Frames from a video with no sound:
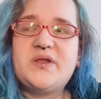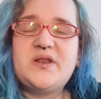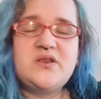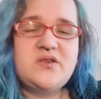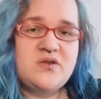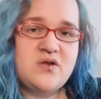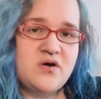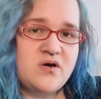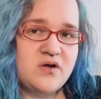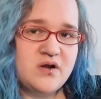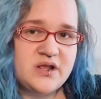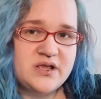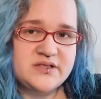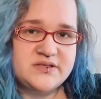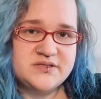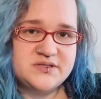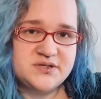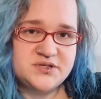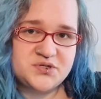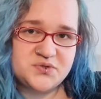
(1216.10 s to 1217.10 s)
not
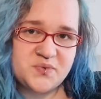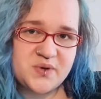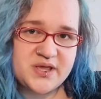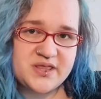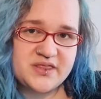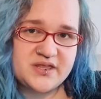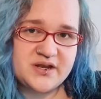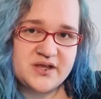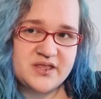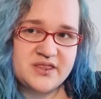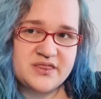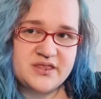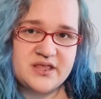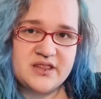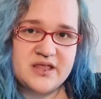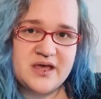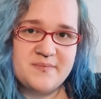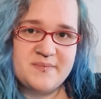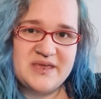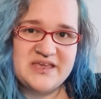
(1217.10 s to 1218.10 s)
in such a way that I
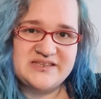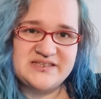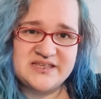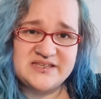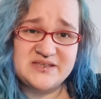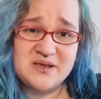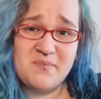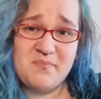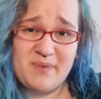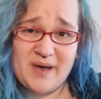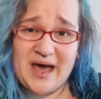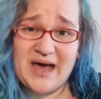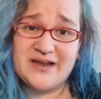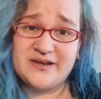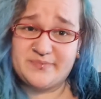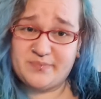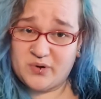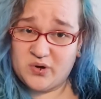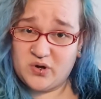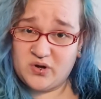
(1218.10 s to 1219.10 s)
think that makes this a
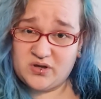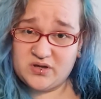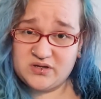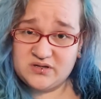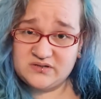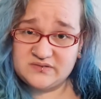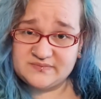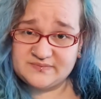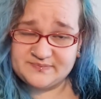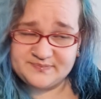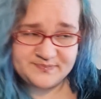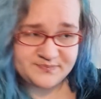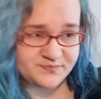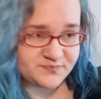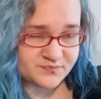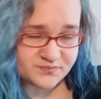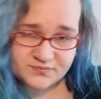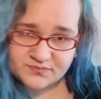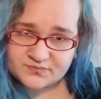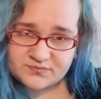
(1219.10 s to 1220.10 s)
bad book.
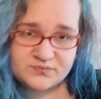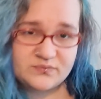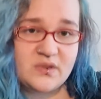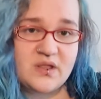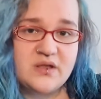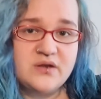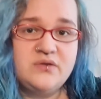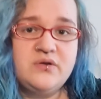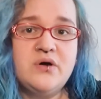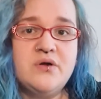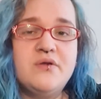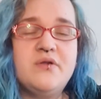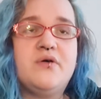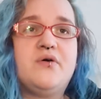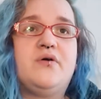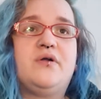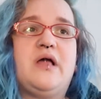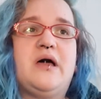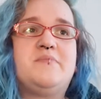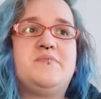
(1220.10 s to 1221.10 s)
Not at
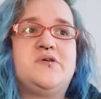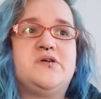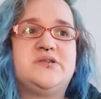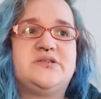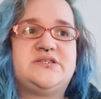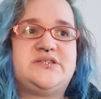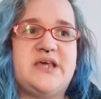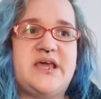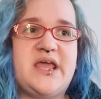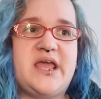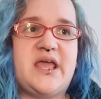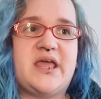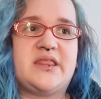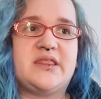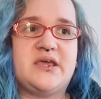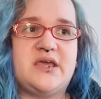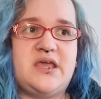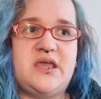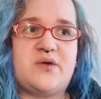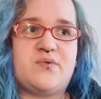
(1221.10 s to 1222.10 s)
all. I'm not saying
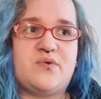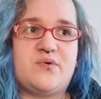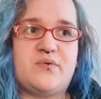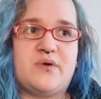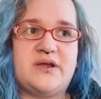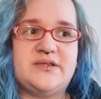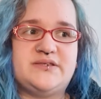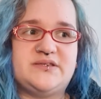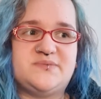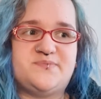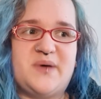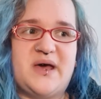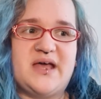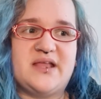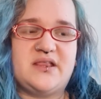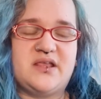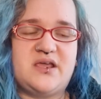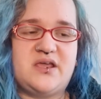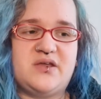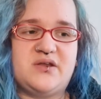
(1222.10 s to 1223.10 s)
that Equal Rites is
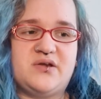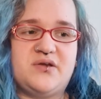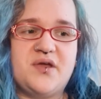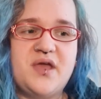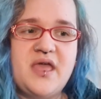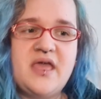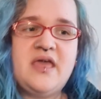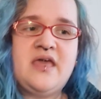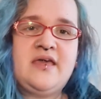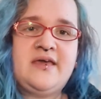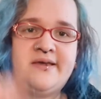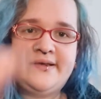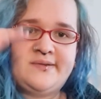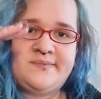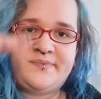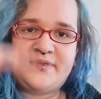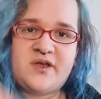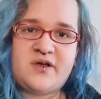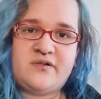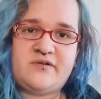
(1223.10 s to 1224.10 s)
bad. Like, you know,
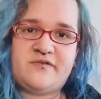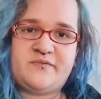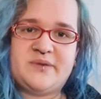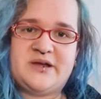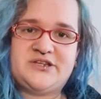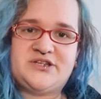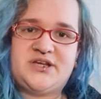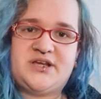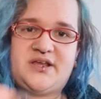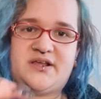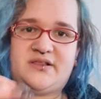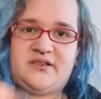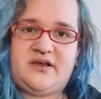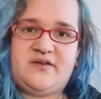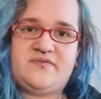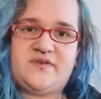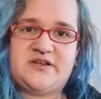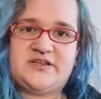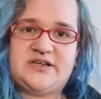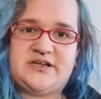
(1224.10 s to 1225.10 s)
Color of Magic,
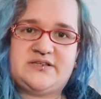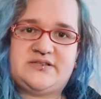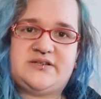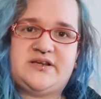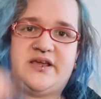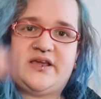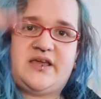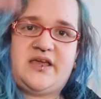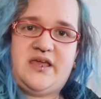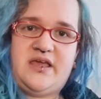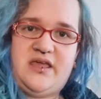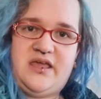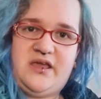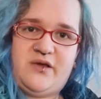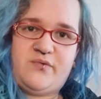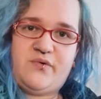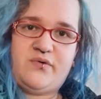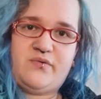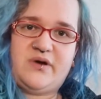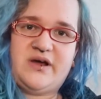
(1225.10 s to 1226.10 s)
Light Fantastic,
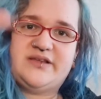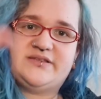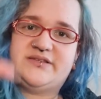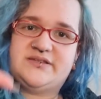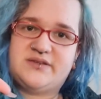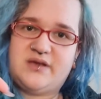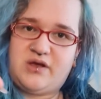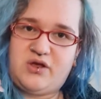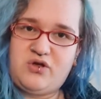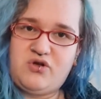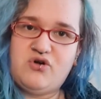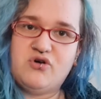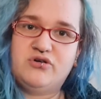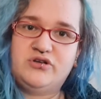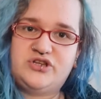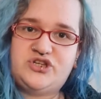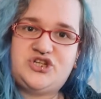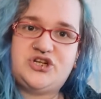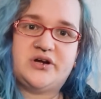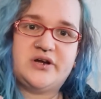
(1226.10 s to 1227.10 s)
Equal Rites is a
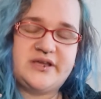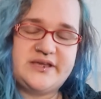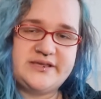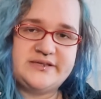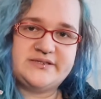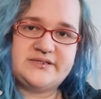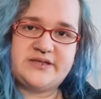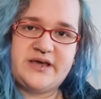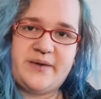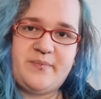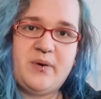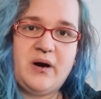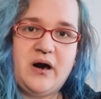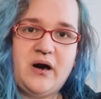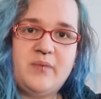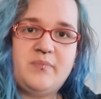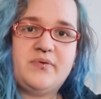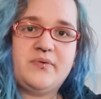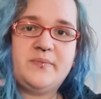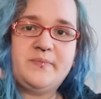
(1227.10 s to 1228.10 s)
good chunky step
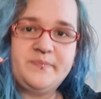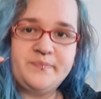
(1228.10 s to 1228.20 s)
up